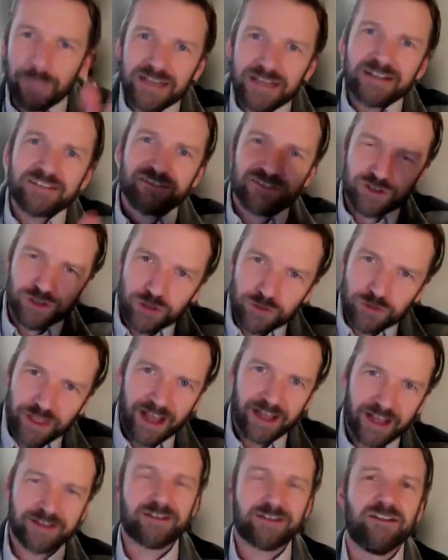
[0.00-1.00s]
A means to do
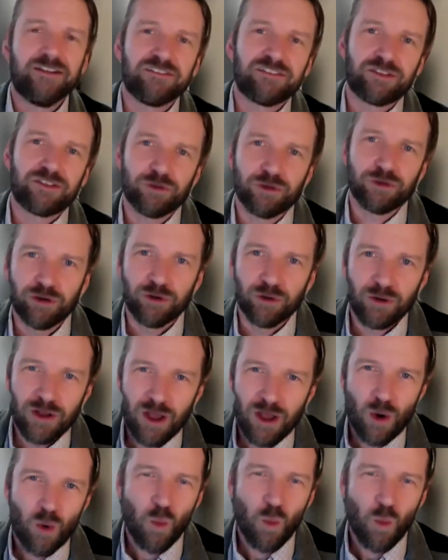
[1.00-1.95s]
that is through